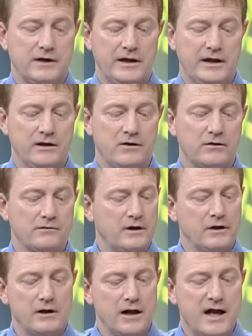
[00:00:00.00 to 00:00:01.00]
it all,
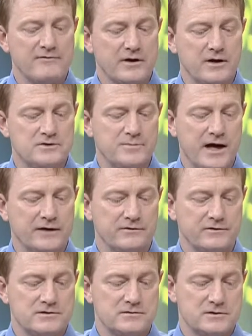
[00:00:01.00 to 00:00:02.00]
a lot of it goes back to
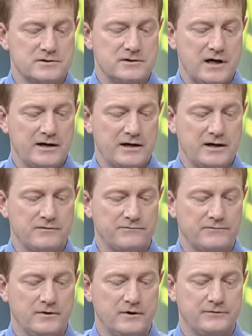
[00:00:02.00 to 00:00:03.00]
this, this idea
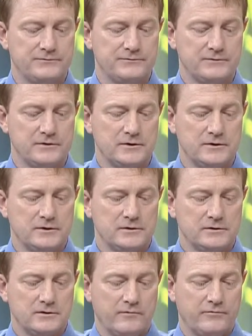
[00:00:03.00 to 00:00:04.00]
of, of,
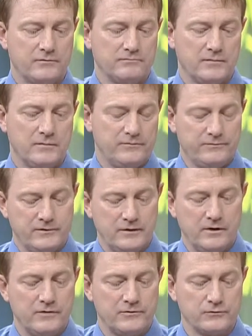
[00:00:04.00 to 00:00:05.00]
of, the,
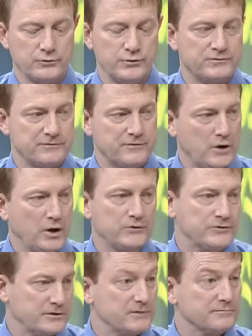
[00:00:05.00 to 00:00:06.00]
of the roots of
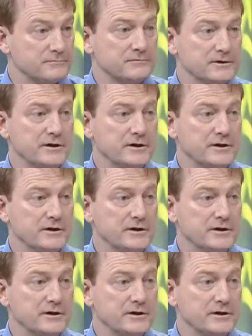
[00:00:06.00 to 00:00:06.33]
culture. Mm.